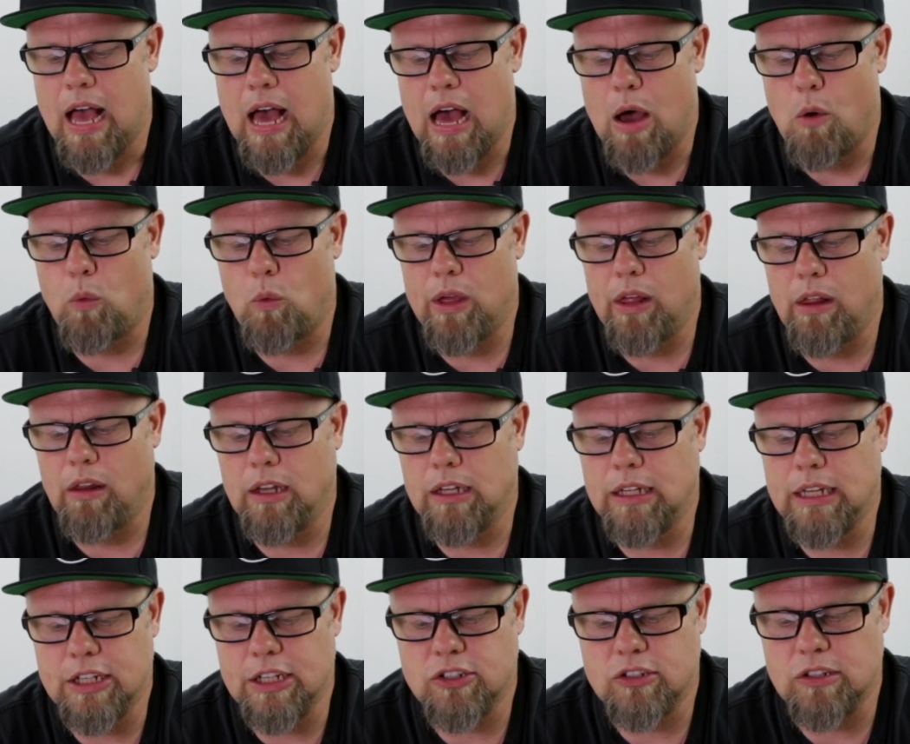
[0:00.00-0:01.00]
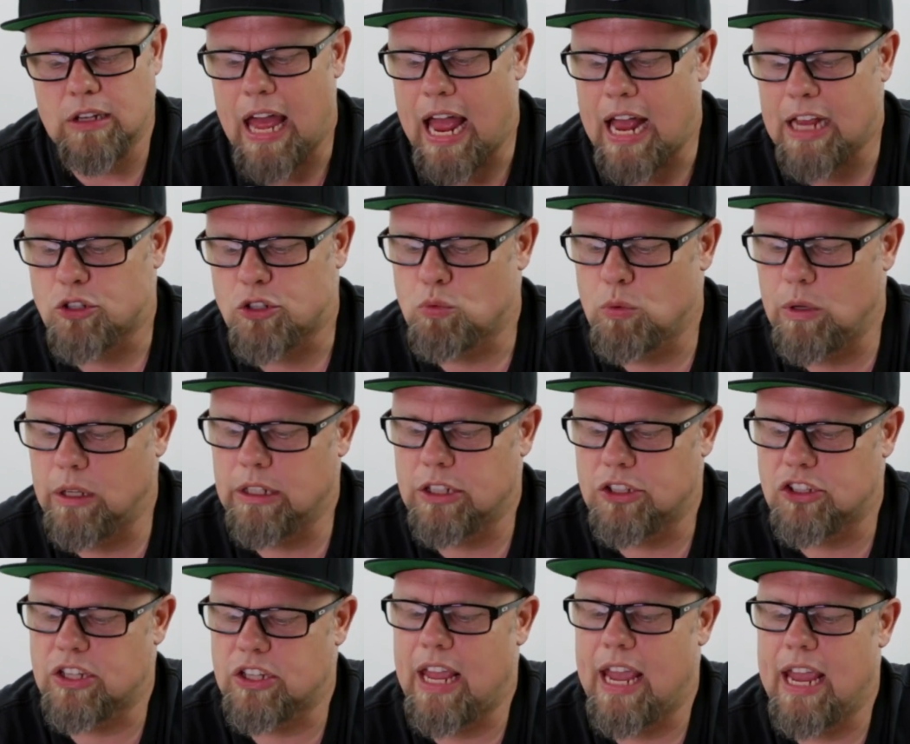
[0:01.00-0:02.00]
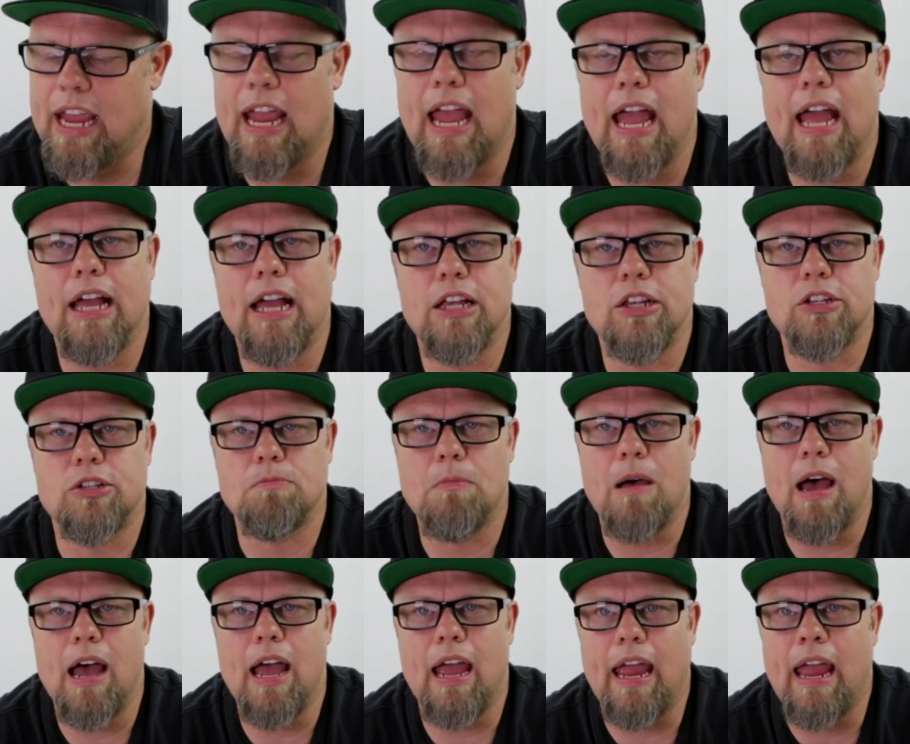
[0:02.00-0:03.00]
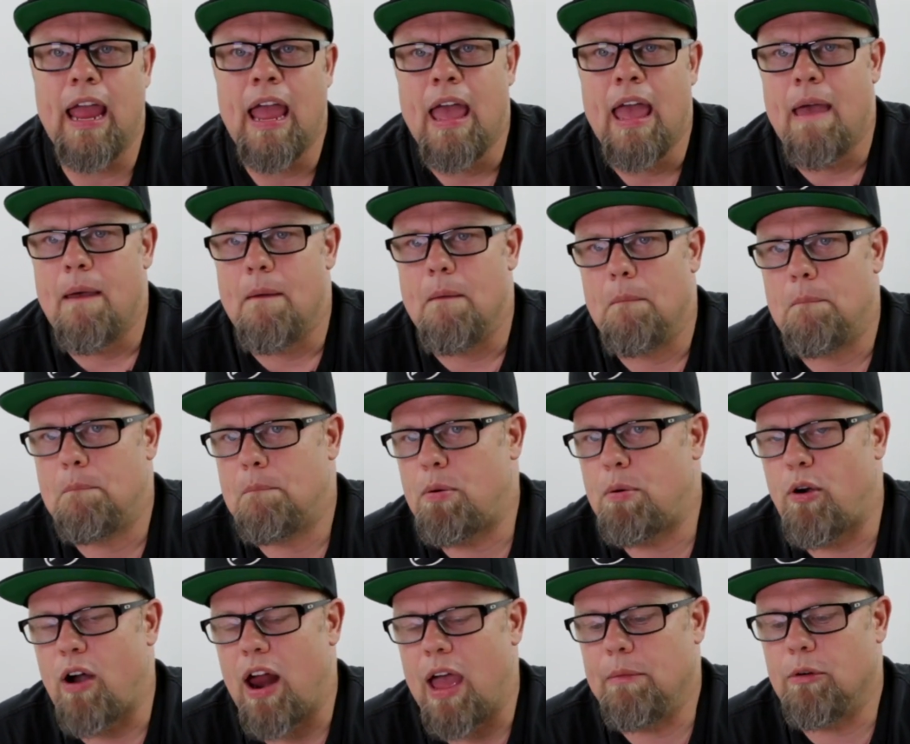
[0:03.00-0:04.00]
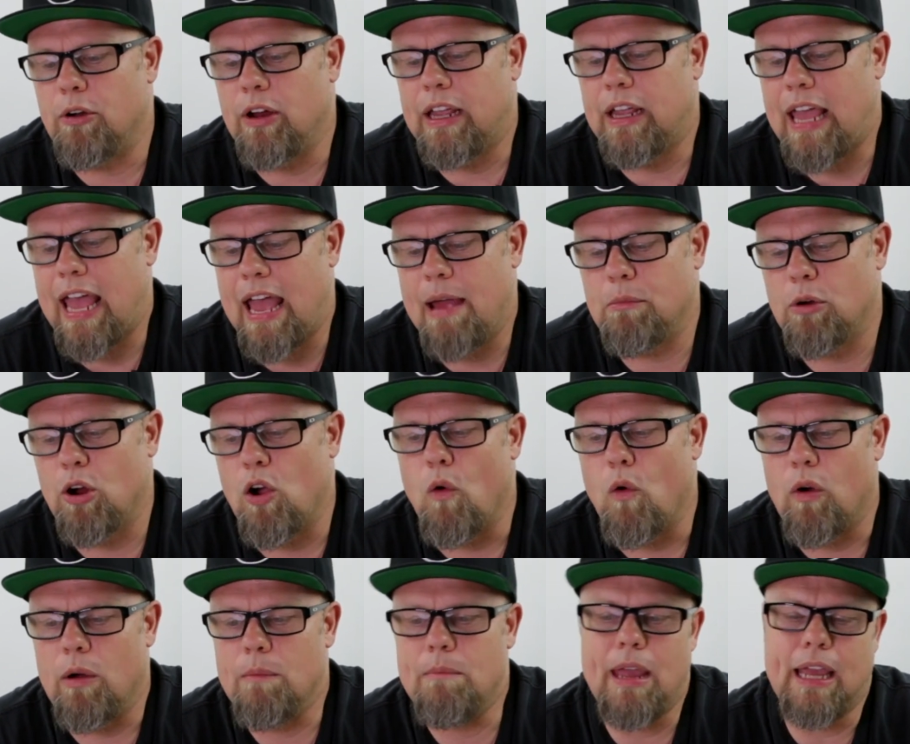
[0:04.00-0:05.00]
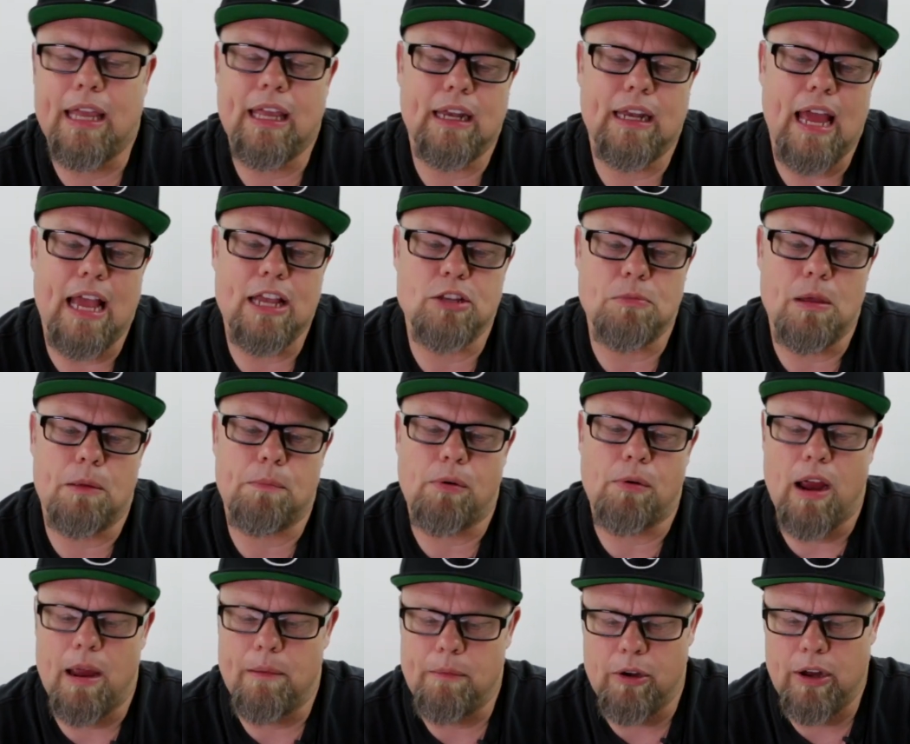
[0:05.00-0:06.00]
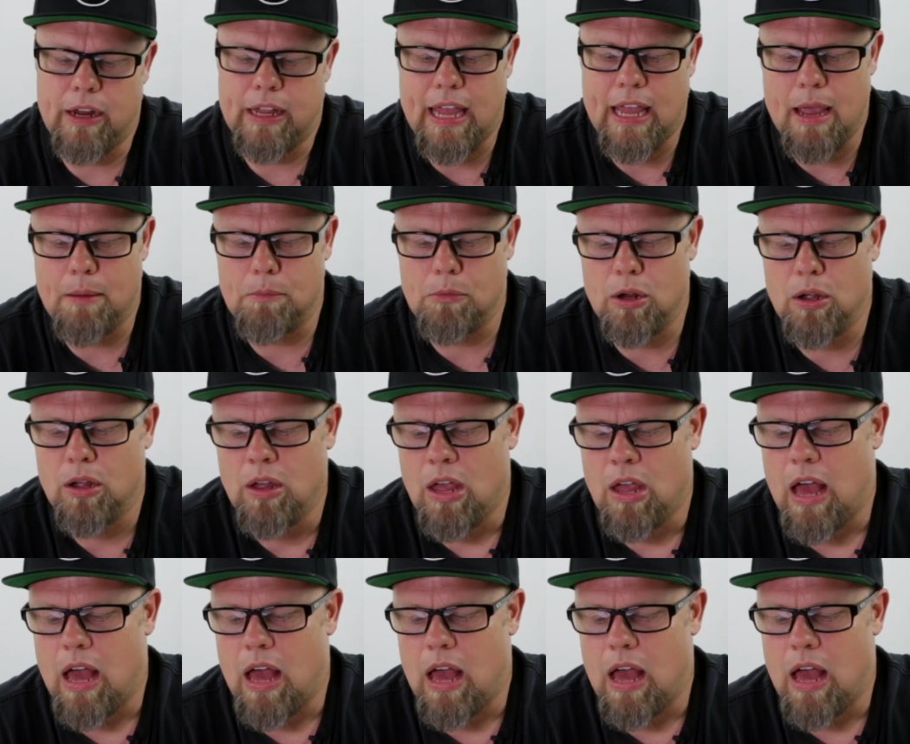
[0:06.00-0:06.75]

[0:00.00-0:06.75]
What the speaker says: Will this last? Will it stay as my primary camera or make it as my primary camera?